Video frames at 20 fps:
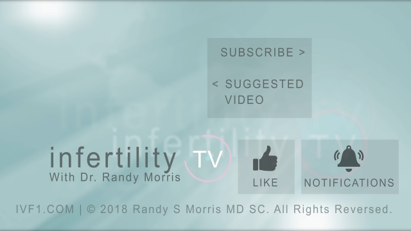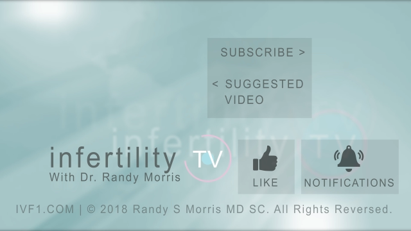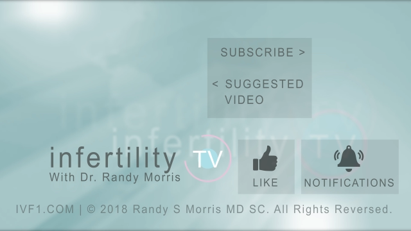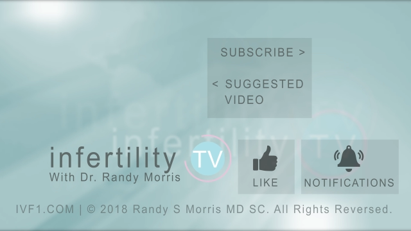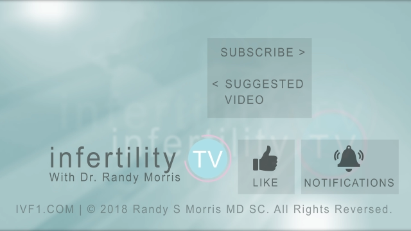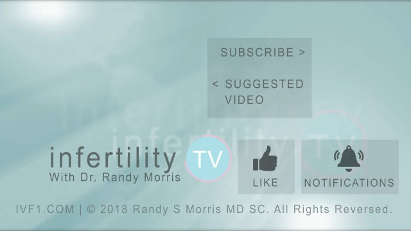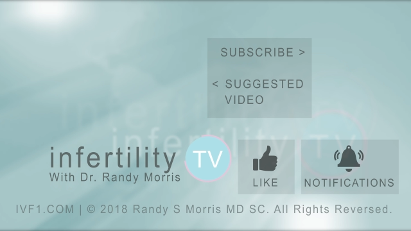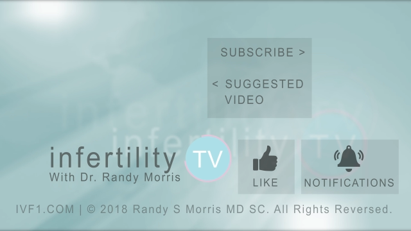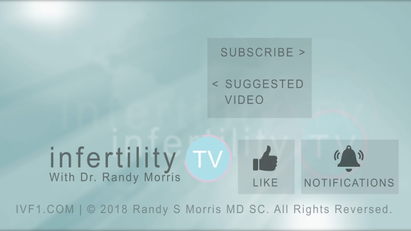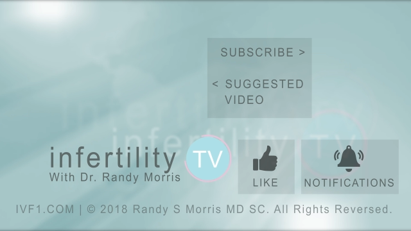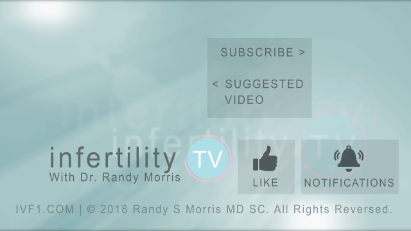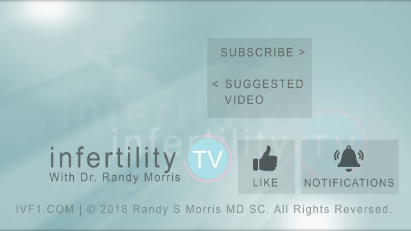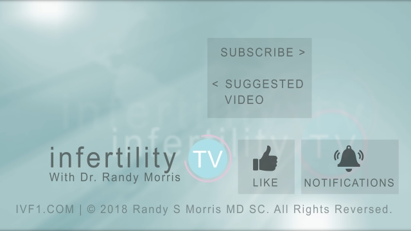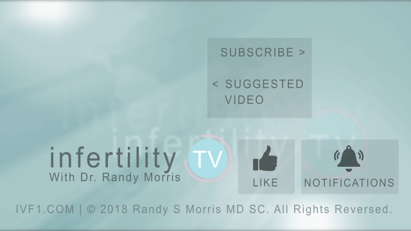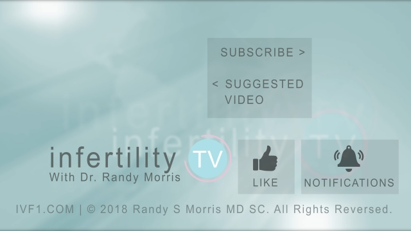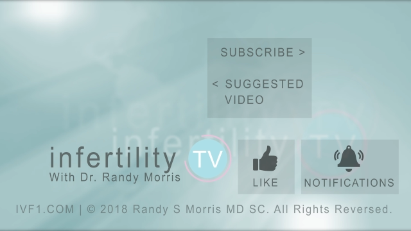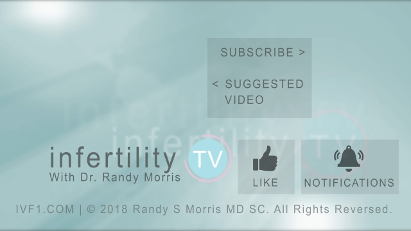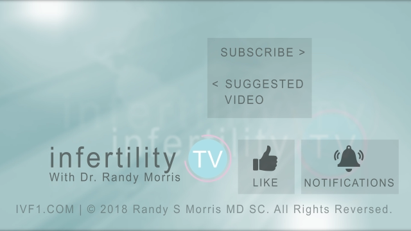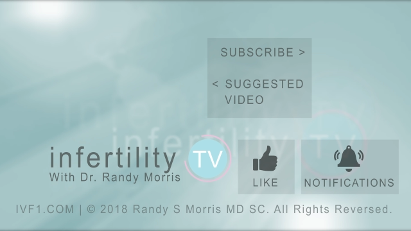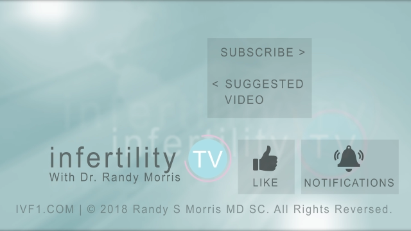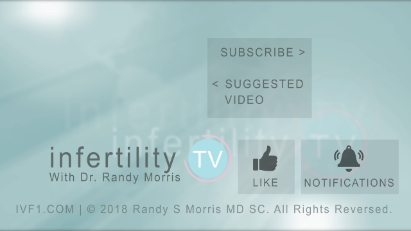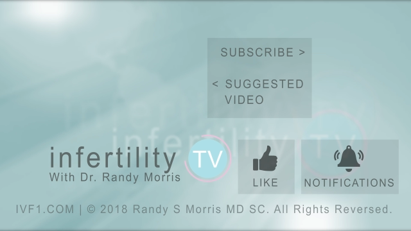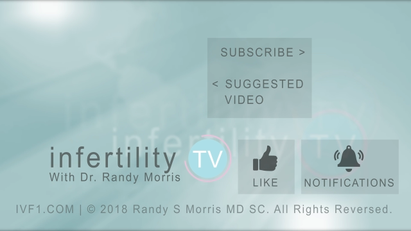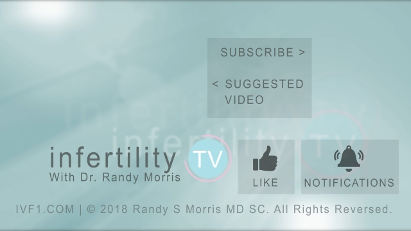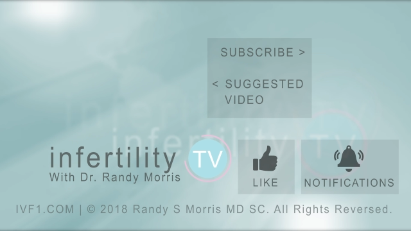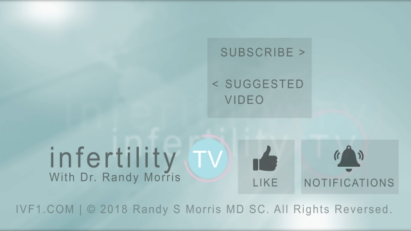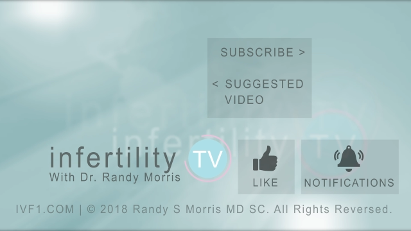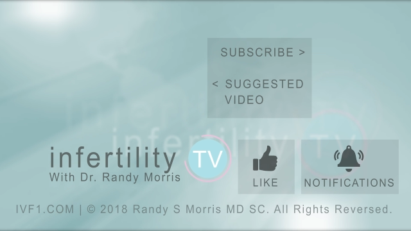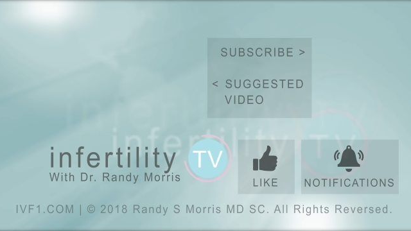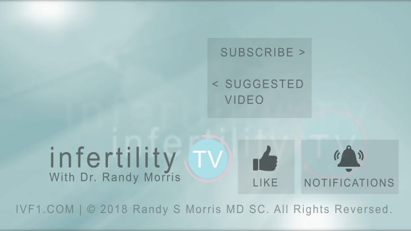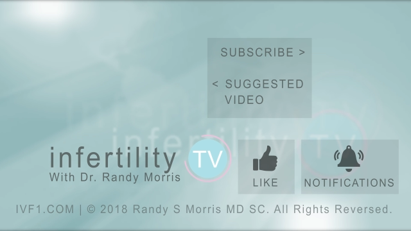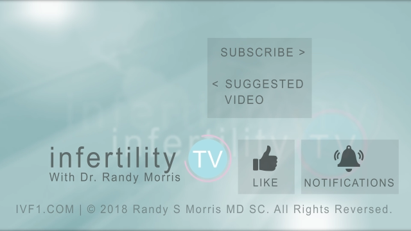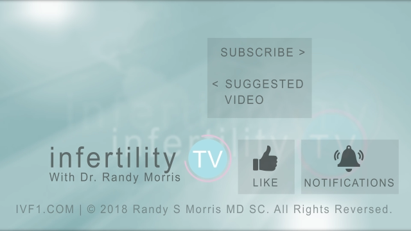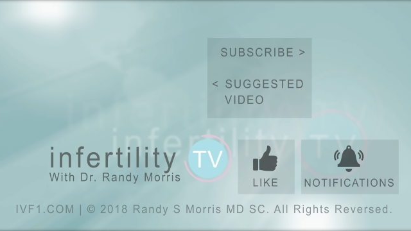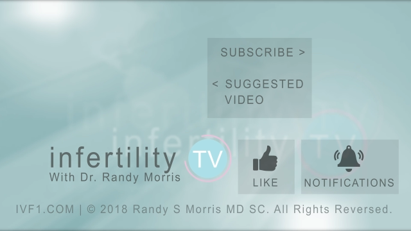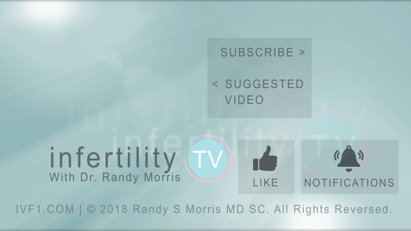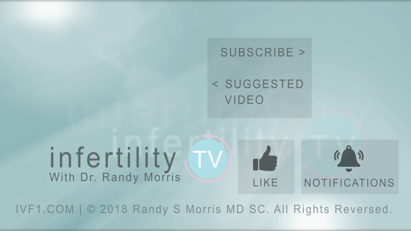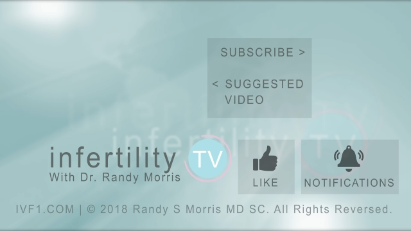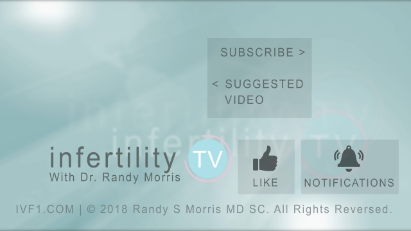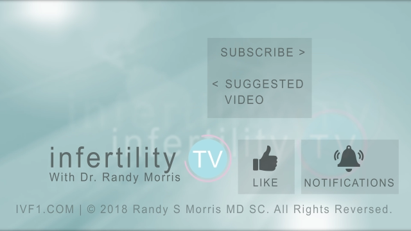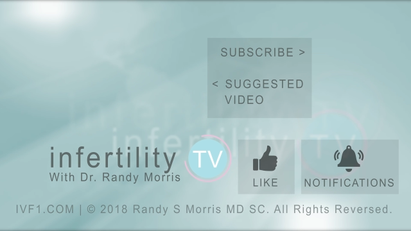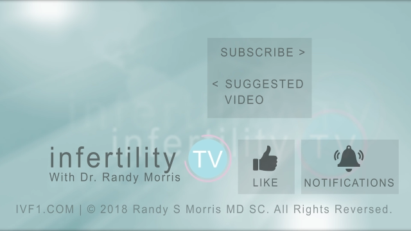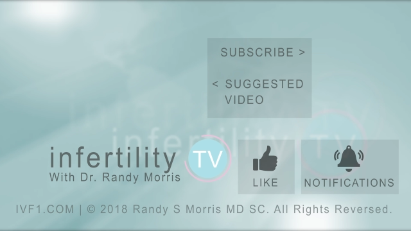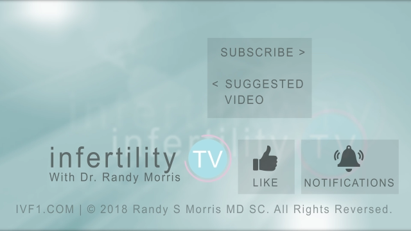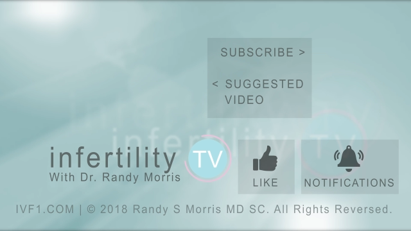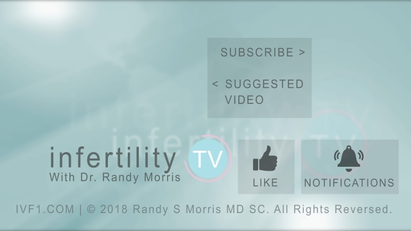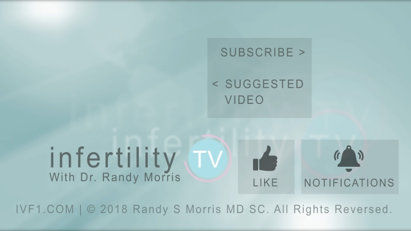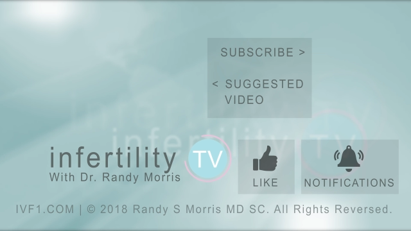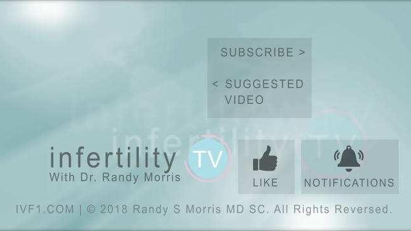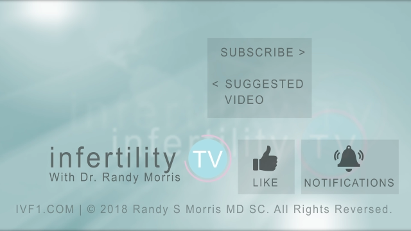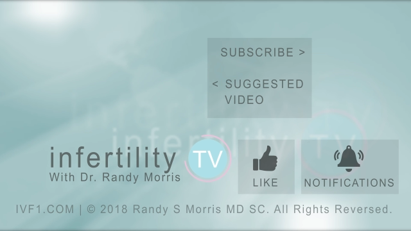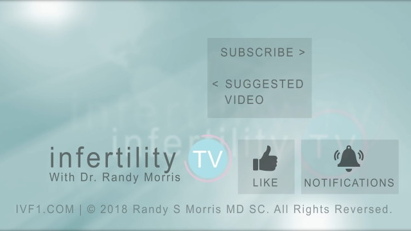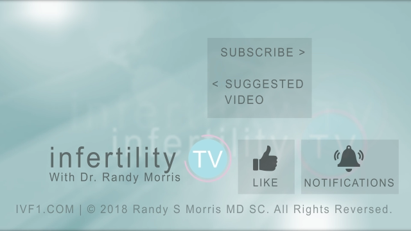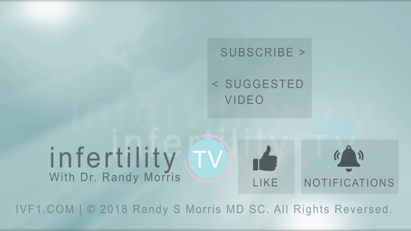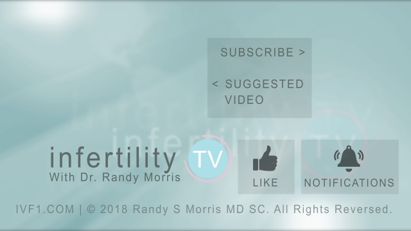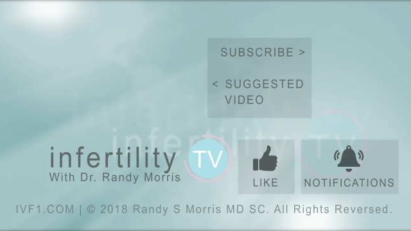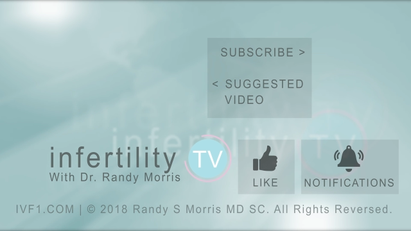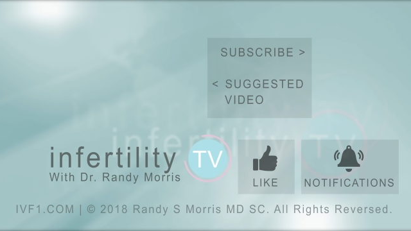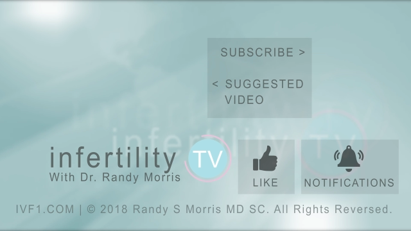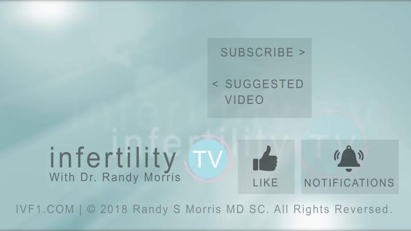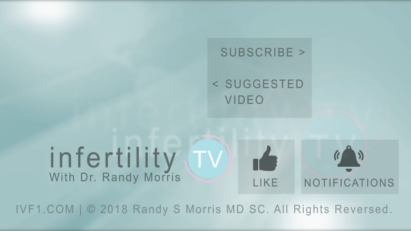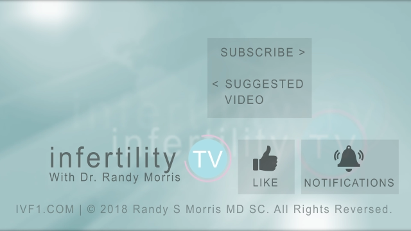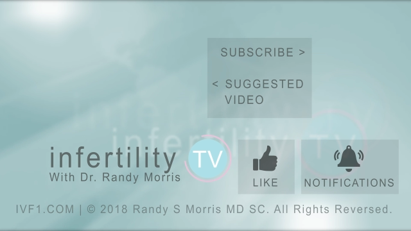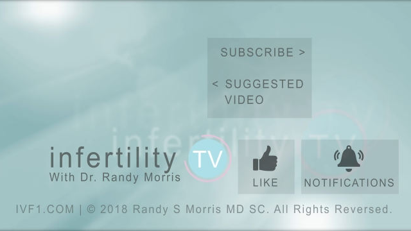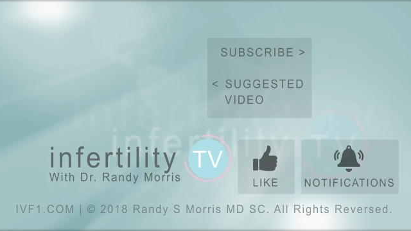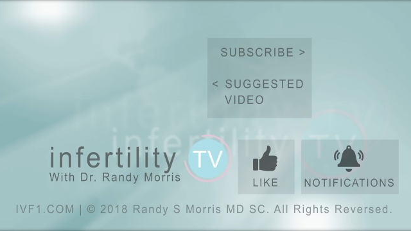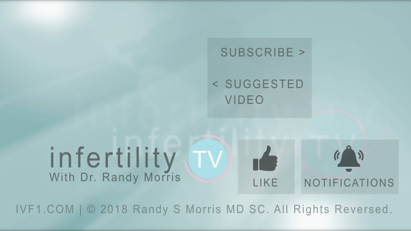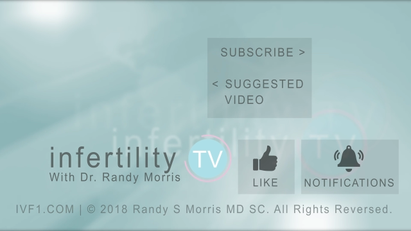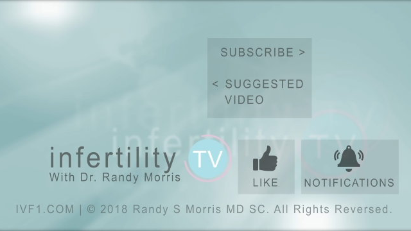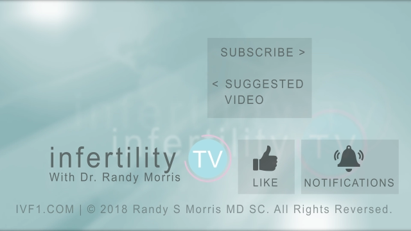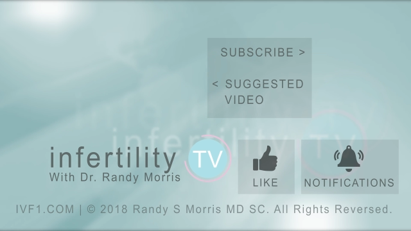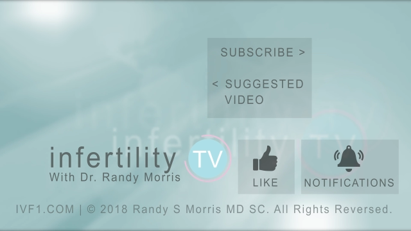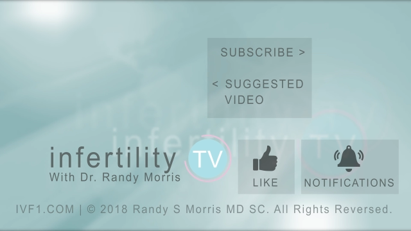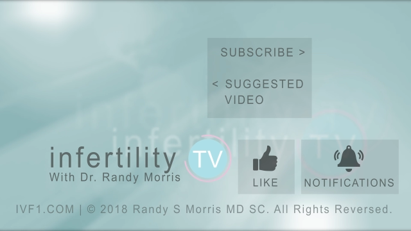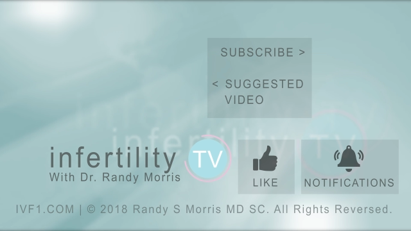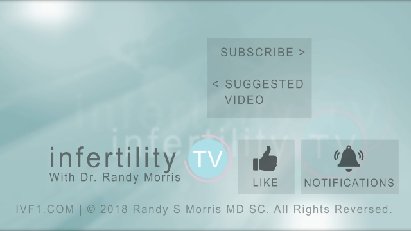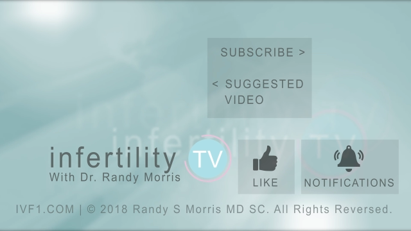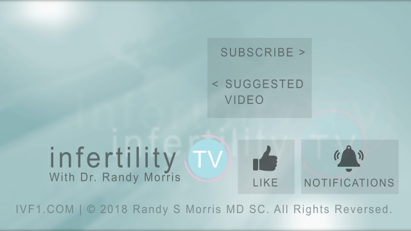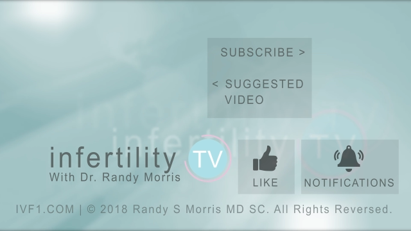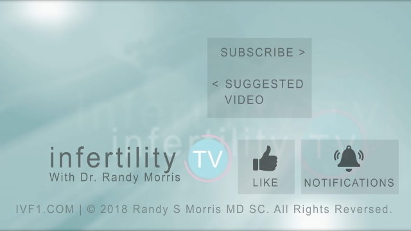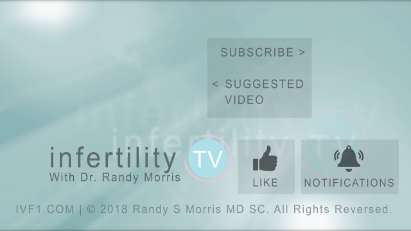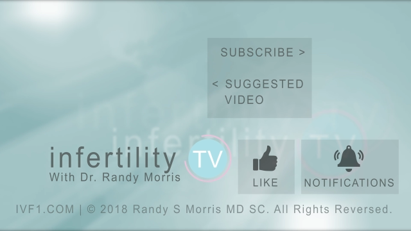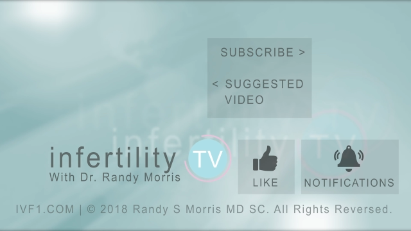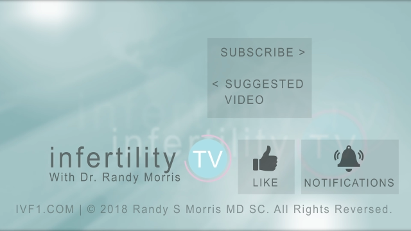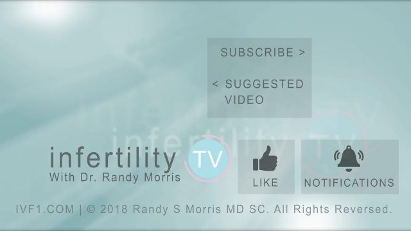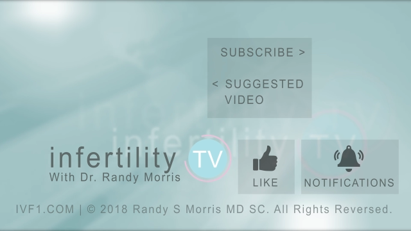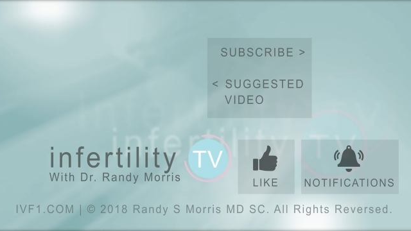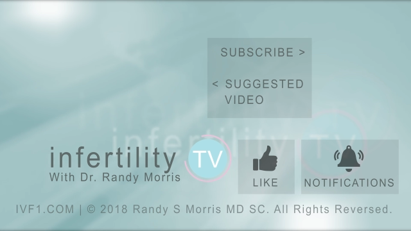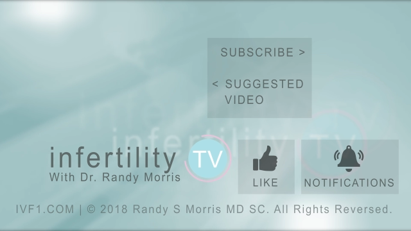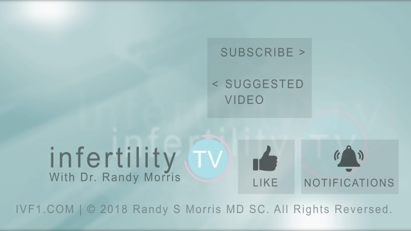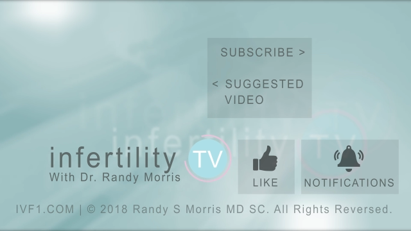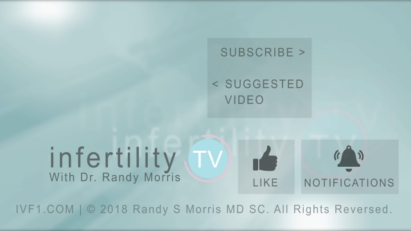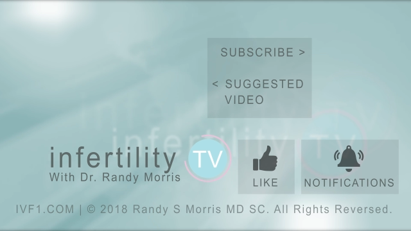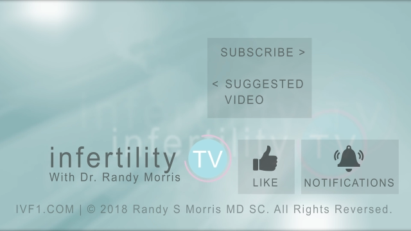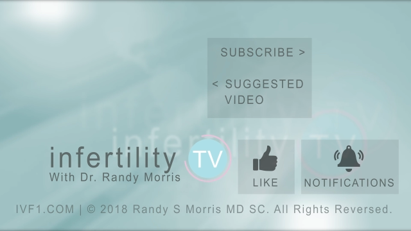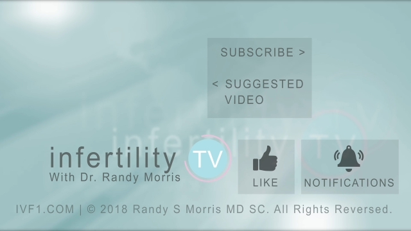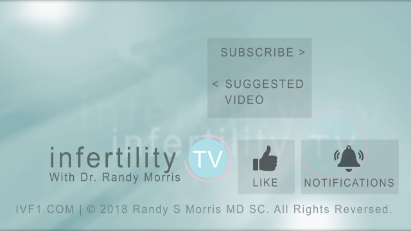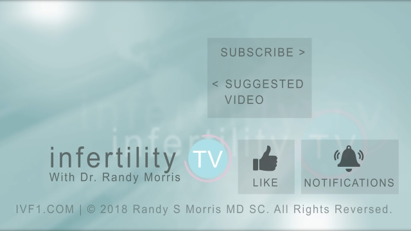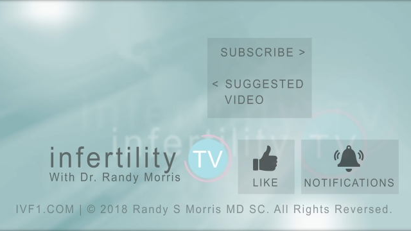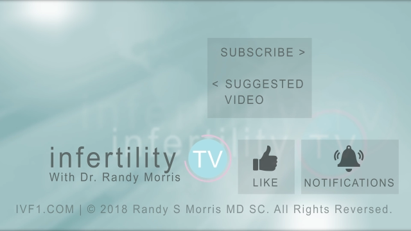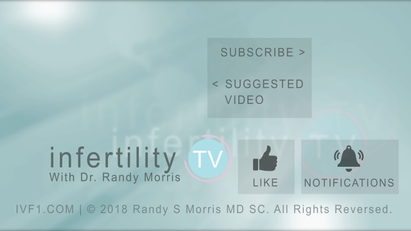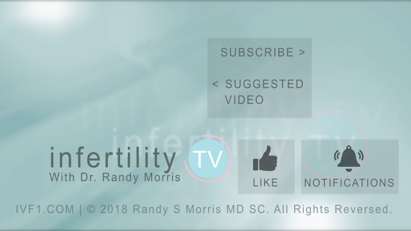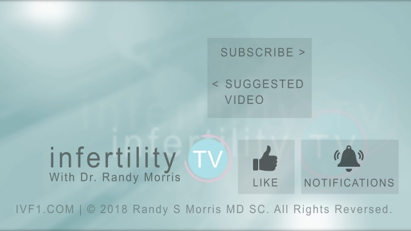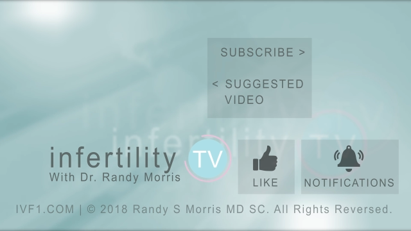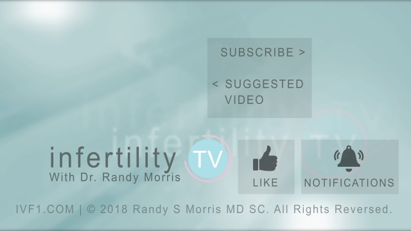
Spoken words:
(no speaker visible)